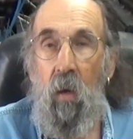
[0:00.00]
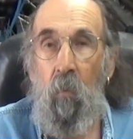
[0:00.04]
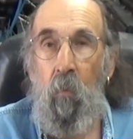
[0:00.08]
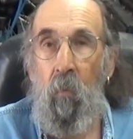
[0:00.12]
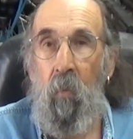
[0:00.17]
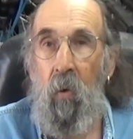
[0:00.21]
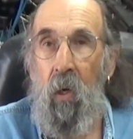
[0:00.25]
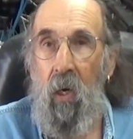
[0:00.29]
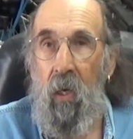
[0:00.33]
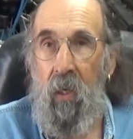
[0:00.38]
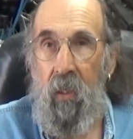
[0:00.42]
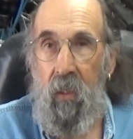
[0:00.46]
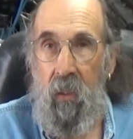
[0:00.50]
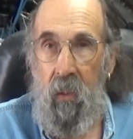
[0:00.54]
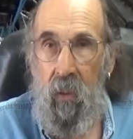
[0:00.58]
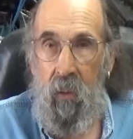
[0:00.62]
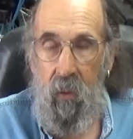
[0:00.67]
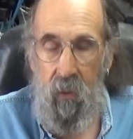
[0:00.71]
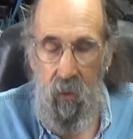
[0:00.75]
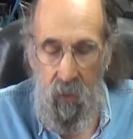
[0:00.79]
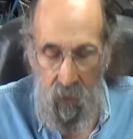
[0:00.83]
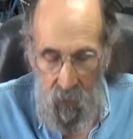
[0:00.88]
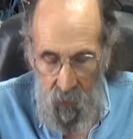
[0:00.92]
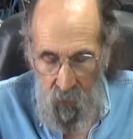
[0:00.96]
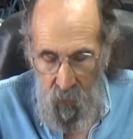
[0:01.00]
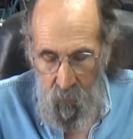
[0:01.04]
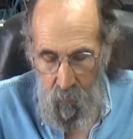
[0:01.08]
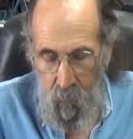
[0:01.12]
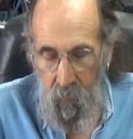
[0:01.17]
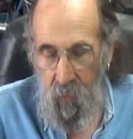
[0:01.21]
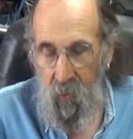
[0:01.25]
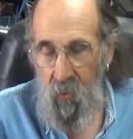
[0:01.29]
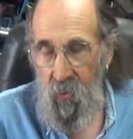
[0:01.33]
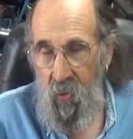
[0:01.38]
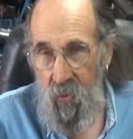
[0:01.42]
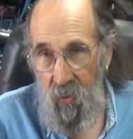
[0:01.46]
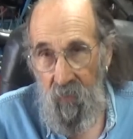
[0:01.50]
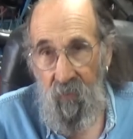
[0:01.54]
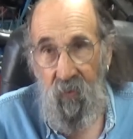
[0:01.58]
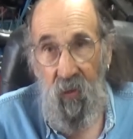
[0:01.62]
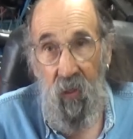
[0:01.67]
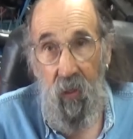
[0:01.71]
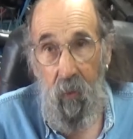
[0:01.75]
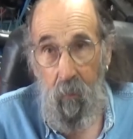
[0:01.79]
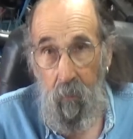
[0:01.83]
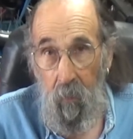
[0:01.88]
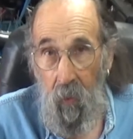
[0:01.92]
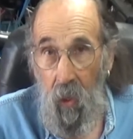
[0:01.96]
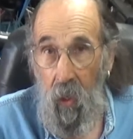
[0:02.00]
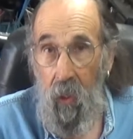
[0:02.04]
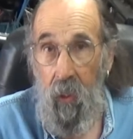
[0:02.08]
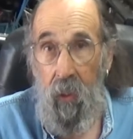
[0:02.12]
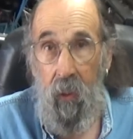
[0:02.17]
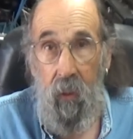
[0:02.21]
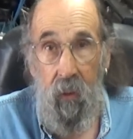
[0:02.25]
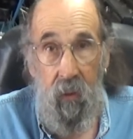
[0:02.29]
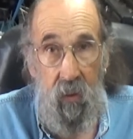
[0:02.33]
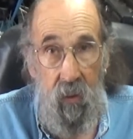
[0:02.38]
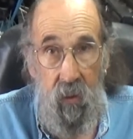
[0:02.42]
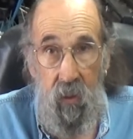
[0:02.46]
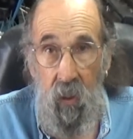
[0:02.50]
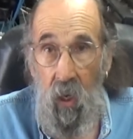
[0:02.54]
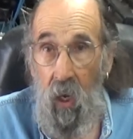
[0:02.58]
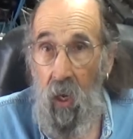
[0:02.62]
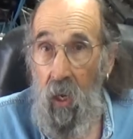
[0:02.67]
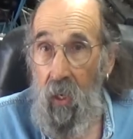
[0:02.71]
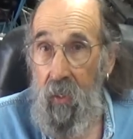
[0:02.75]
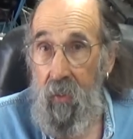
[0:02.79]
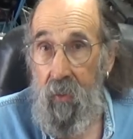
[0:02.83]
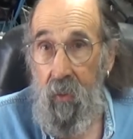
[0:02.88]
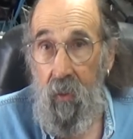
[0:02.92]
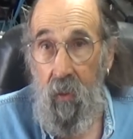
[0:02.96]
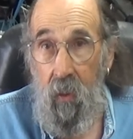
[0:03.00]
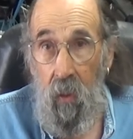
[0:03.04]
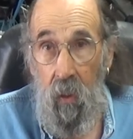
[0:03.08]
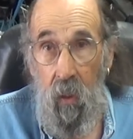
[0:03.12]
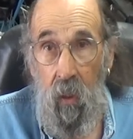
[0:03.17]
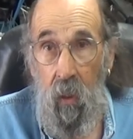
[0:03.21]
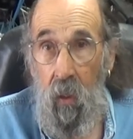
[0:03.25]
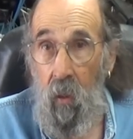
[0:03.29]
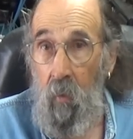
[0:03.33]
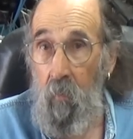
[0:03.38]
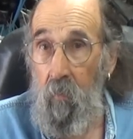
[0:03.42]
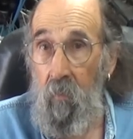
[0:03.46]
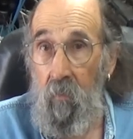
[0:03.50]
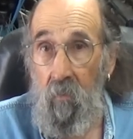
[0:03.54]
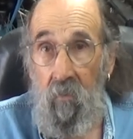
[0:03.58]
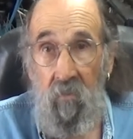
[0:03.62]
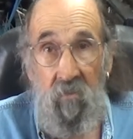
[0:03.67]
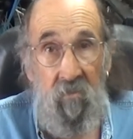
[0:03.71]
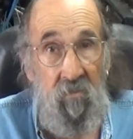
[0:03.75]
But it is pacificmike.com.